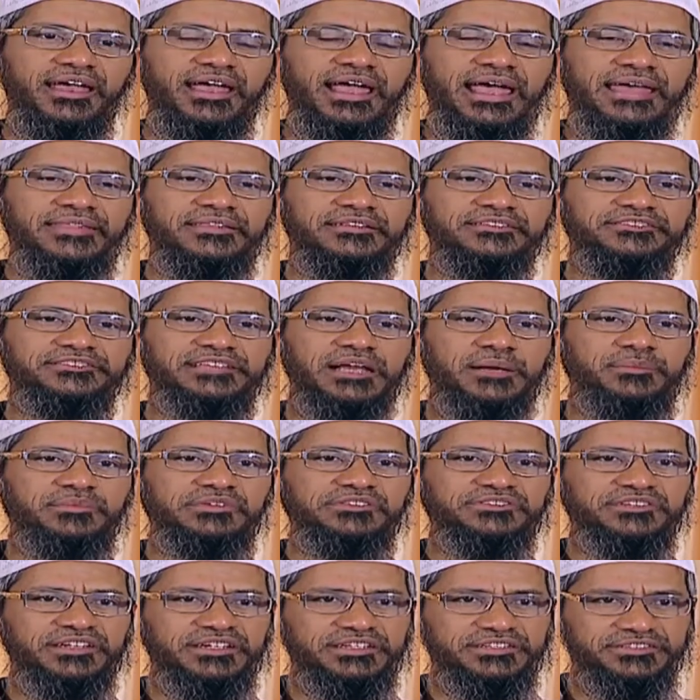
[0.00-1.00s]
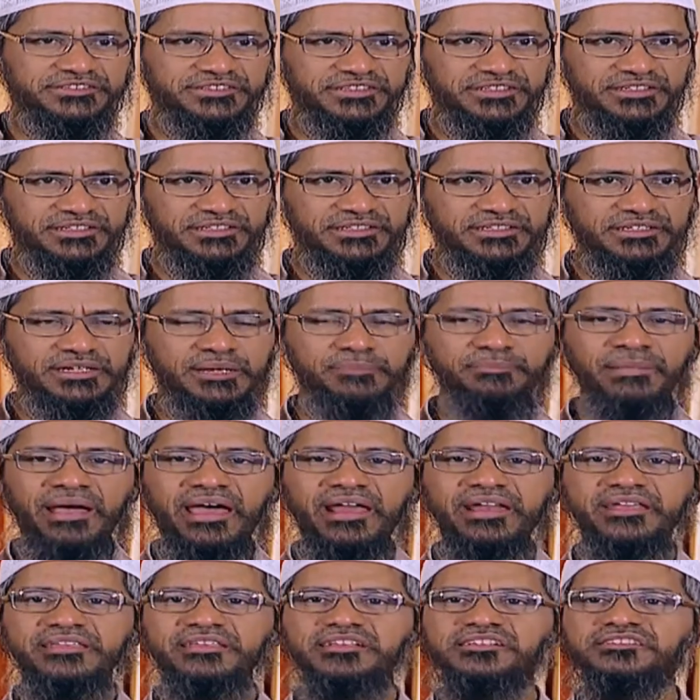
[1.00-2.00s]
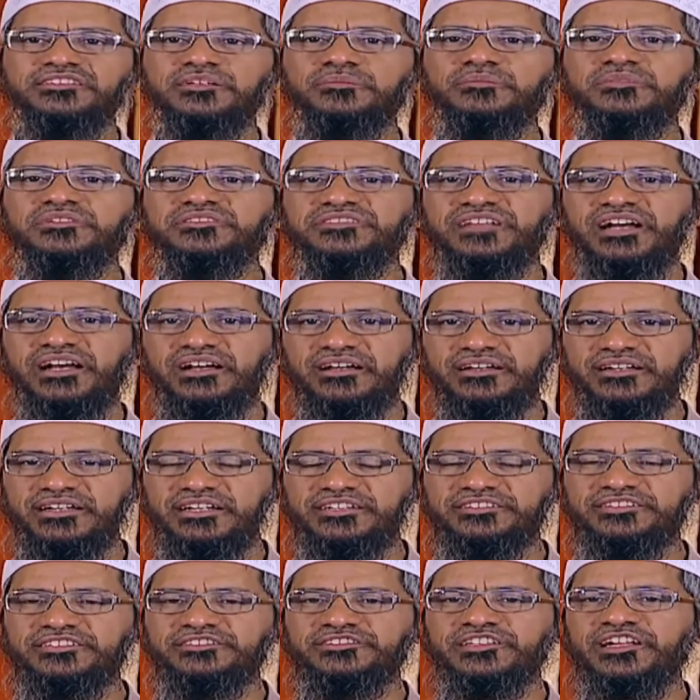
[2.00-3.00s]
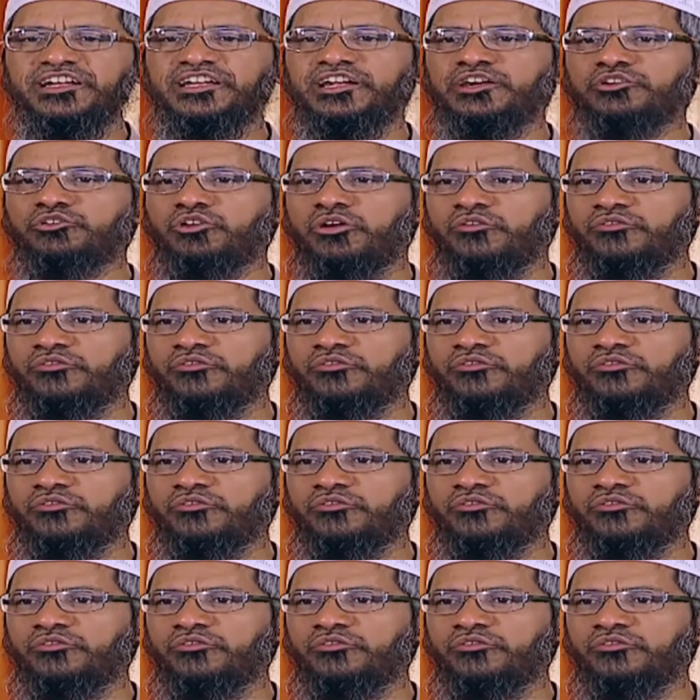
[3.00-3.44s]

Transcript: as Islam is concerned, marriage is a misak, it's a sacred